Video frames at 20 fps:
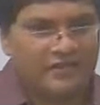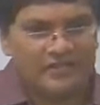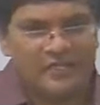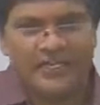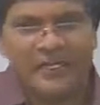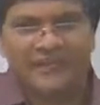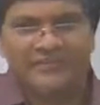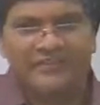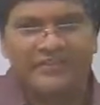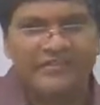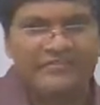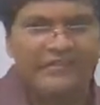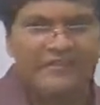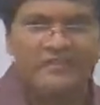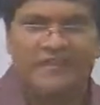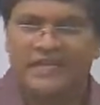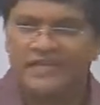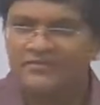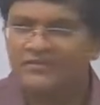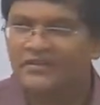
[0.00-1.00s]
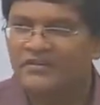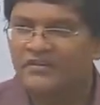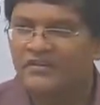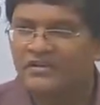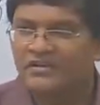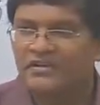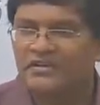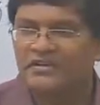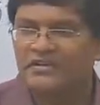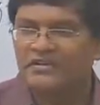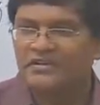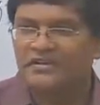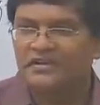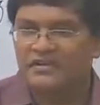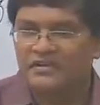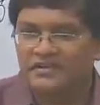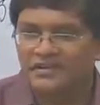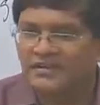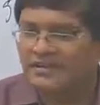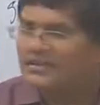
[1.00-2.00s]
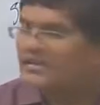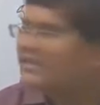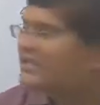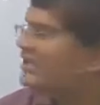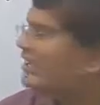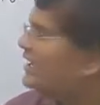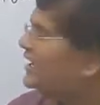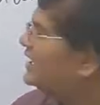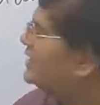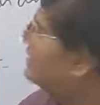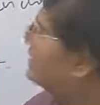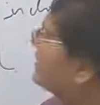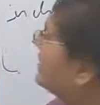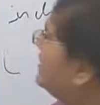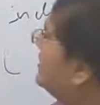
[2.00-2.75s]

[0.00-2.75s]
on the lines of a PMO. And the